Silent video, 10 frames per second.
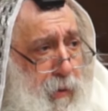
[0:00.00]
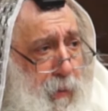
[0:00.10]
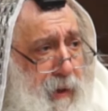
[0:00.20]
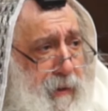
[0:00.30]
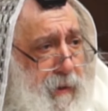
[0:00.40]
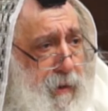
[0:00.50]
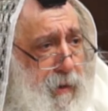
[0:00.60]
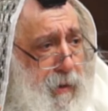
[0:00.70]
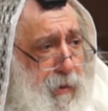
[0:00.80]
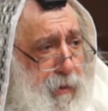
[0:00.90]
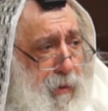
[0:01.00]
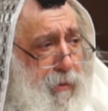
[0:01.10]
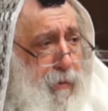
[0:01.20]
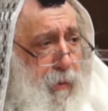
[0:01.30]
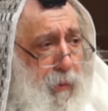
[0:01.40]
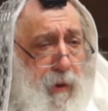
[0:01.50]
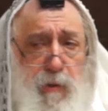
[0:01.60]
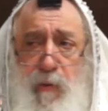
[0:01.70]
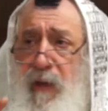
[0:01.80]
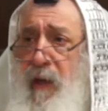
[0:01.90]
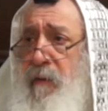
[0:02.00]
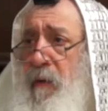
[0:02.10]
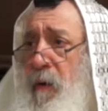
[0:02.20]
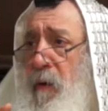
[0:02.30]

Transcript: you don't work your land